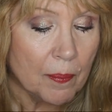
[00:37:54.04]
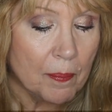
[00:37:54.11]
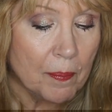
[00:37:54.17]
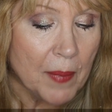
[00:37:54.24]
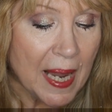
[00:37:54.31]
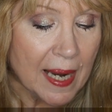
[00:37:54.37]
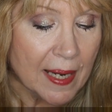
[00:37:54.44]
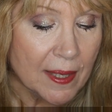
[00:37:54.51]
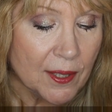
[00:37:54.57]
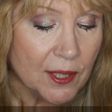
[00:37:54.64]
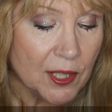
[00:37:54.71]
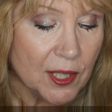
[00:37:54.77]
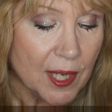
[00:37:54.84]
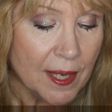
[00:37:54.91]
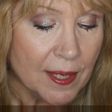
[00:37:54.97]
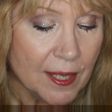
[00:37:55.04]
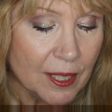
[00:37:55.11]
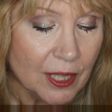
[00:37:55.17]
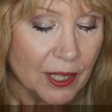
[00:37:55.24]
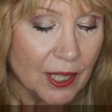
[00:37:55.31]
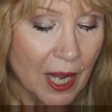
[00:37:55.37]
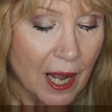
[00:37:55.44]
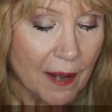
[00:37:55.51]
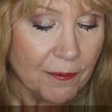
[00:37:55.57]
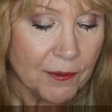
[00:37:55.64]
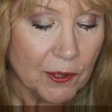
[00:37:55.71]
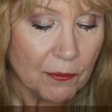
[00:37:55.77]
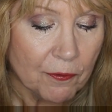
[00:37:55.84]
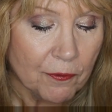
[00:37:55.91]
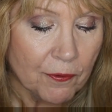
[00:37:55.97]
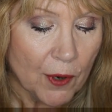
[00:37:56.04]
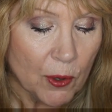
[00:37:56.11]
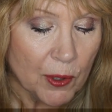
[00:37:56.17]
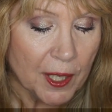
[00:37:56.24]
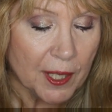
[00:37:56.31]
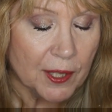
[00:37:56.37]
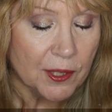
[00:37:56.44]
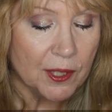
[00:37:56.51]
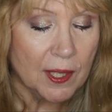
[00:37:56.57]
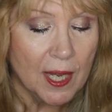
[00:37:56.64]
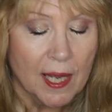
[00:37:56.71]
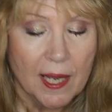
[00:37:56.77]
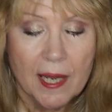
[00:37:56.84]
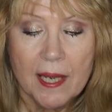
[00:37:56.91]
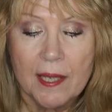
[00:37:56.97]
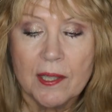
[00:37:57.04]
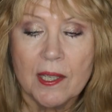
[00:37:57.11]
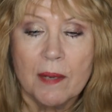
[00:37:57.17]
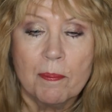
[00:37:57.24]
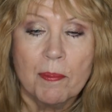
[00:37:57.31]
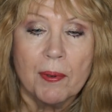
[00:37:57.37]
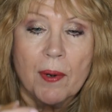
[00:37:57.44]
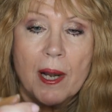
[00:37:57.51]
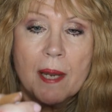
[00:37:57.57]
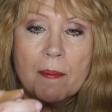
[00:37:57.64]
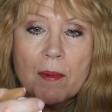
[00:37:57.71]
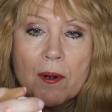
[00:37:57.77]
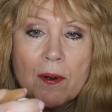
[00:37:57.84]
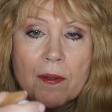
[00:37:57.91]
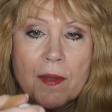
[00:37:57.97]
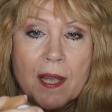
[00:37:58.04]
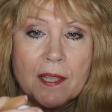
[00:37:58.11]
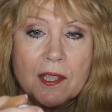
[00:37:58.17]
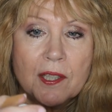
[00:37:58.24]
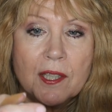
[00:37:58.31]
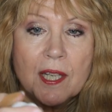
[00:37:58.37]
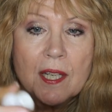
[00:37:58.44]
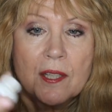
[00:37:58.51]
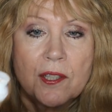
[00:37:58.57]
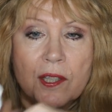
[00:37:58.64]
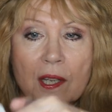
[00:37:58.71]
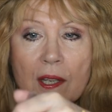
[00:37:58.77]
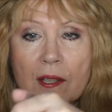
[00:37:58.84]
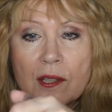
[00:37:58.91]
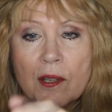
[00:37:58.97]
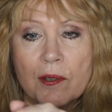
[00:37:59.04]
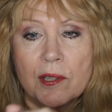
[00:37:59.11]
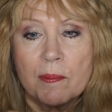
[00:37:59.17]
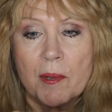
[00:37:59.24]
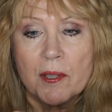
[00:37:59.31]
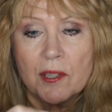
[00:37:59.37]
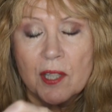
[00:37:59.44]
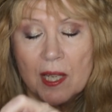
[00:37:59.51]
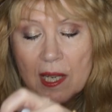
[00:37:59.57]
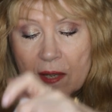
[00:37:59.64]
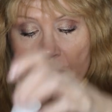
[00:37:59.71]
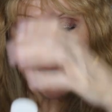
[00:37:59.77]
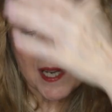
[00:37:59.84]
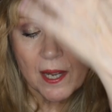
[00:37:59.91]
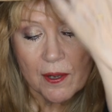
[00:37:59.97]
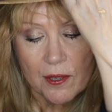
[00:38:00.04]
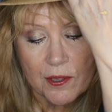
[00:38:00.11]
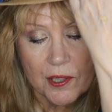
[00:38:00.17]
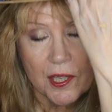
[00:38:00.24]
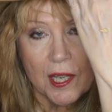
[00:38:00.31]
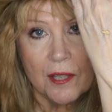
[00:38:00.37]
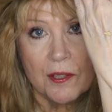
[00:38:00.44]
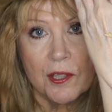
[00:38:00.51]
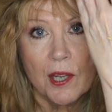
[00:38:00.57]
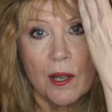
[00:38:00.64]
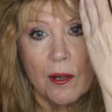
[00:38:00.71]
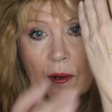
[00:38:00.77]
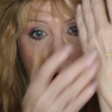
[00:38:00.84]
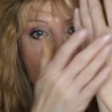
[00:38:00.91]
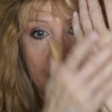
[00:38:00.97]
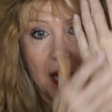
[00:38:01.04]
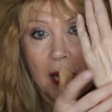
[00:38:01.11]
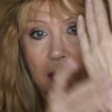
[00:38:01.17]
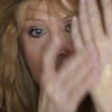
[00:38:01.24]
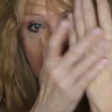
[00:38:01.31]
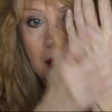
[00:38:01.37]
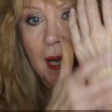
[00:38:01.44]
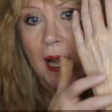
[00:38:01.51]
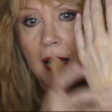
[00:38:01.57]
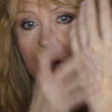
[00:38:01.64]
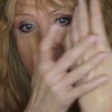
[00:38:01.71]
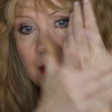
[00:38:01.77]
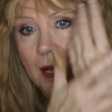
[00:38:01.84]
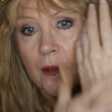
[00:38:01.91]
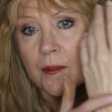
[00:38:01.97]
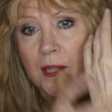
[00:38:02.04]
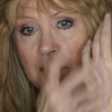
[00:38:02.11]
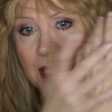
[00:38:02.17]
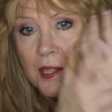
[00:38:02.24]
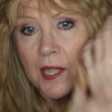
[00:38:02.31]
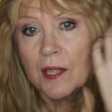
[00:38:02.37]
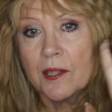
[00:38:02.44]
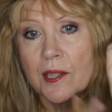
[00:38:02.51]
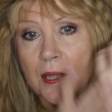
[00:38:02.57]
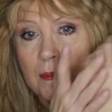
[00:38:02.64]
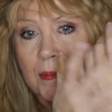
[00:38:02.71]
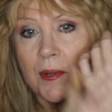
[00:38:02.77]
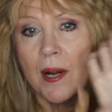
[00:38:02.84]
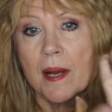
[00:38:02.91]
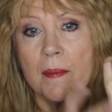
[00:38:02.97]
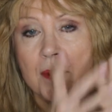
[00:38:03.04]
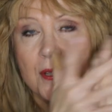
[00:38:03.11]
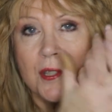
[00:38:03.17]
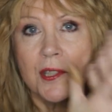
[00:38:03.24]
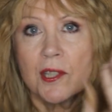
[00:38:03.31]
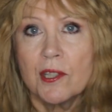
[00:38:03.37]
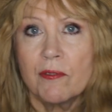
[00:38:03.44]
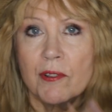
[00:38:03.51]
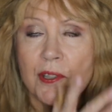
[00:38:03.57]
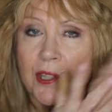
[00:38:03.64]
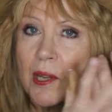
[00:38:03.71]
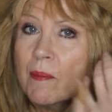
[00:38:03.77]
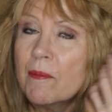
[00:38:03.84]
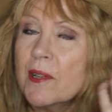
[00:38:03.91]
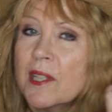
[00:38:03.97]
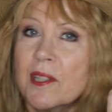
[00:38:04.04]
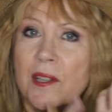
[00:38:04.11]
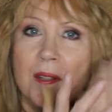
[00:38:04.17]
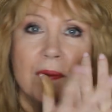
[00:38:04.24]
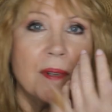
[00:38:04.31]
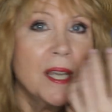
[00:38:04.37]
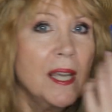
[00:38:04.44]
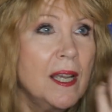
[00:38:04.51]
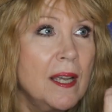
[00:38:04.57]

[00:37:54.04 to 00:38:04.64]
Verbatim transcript: Mance Soft Focus. It's a primer that's tinted, so it's supposed to even out your skin tone, and I don't know, these tinted primers, just for some reason,